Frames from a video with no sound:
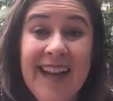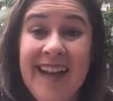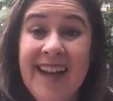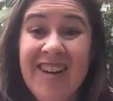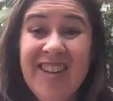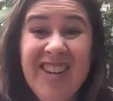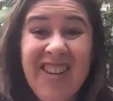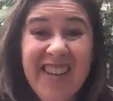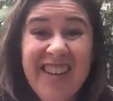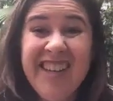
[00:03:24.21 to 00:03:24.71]

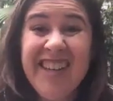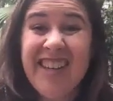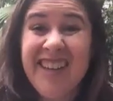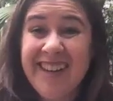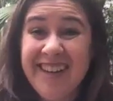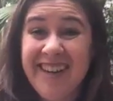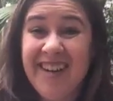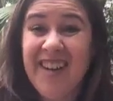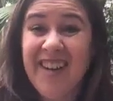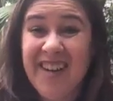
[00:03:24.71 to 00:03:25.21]
I
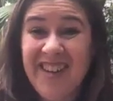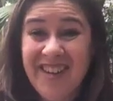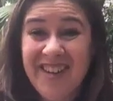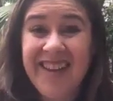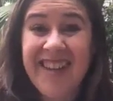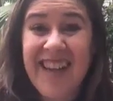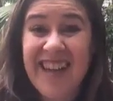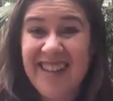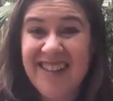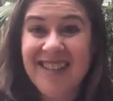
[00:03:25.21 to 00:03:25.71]

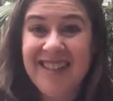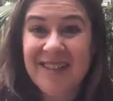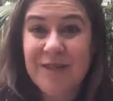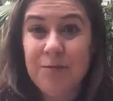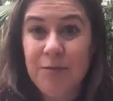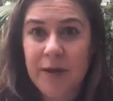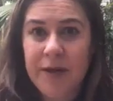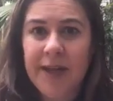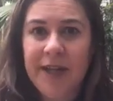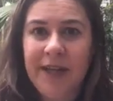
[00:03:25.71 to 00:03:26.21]
know that sounds
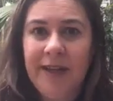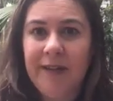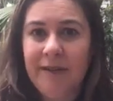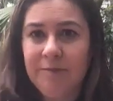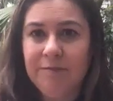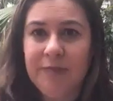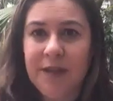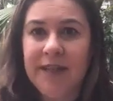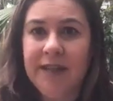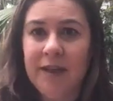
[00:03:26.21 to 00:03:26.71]
pretty
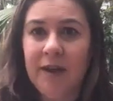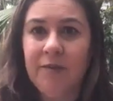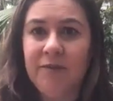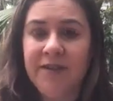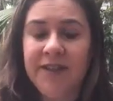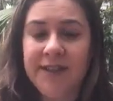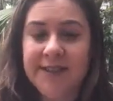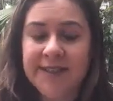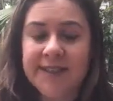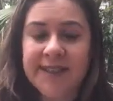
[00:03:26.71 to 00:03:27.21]
bloody
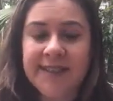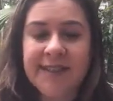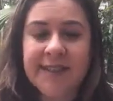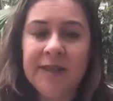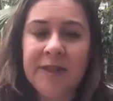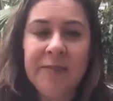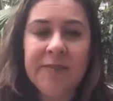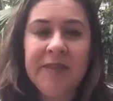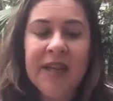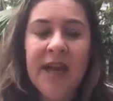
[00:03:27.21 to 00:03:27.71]
obvious, doesn't
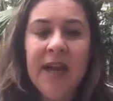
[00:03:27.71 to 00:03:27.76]
it?